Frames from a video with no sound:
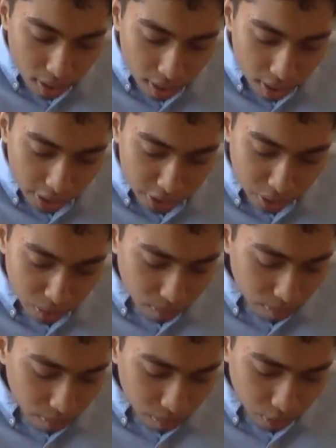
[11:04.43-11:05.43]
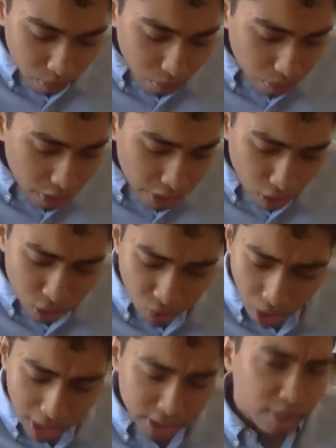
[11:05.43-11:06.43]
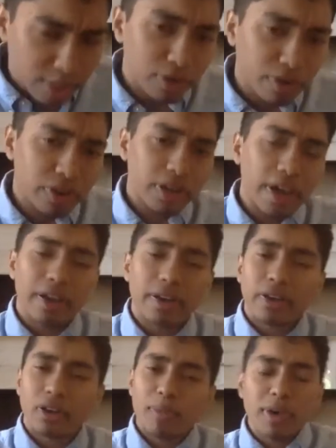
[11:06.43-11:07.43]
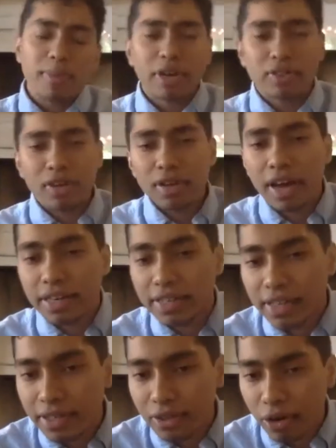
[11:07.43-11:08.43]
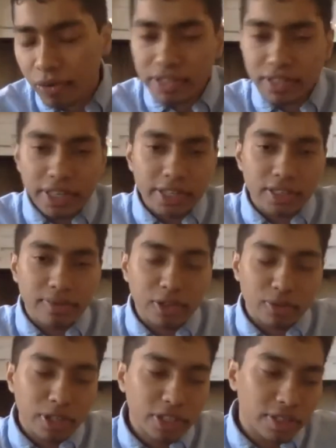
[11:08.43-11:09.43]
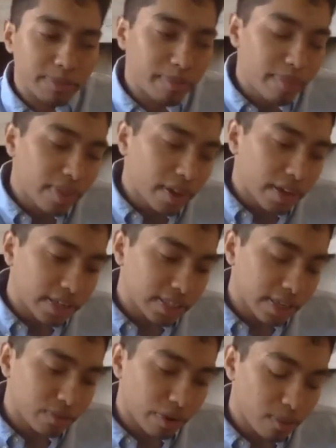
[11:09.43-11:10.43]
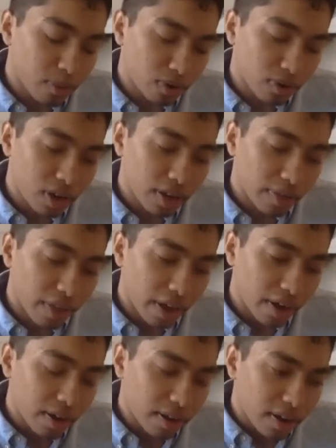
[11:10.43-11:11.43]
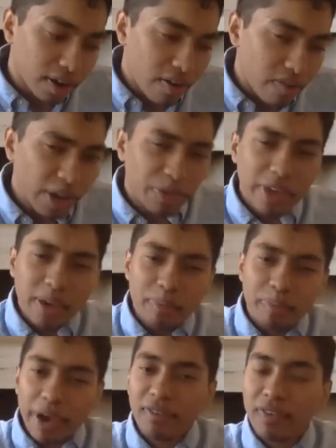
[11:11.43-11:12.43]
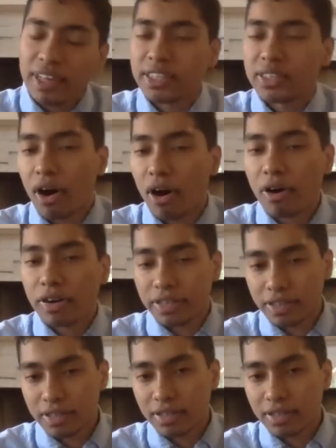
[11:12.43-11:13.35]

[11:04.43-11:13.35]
And so the ego is a rational absurdity. And Ibn Attallah, he says, our great sage of this tradition, he says, rahimahullah, that nothing benefits the heart